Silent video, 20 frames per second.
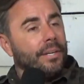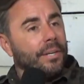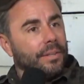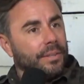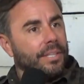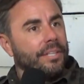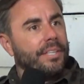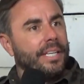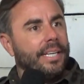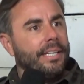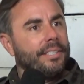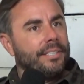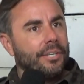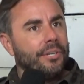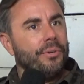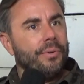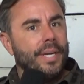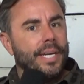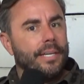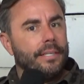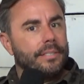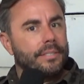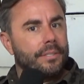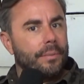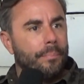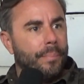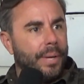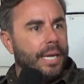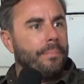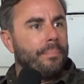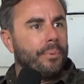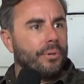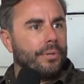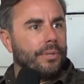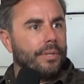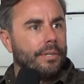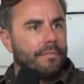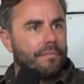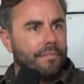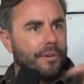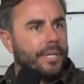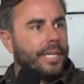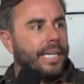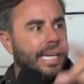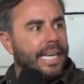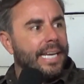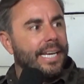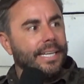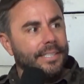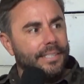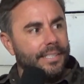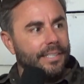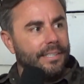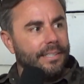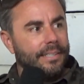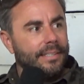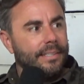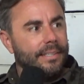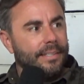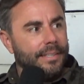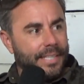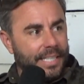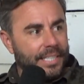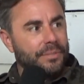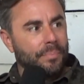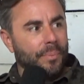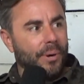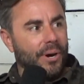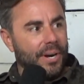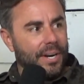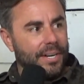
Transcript: the thing too is people forget this part.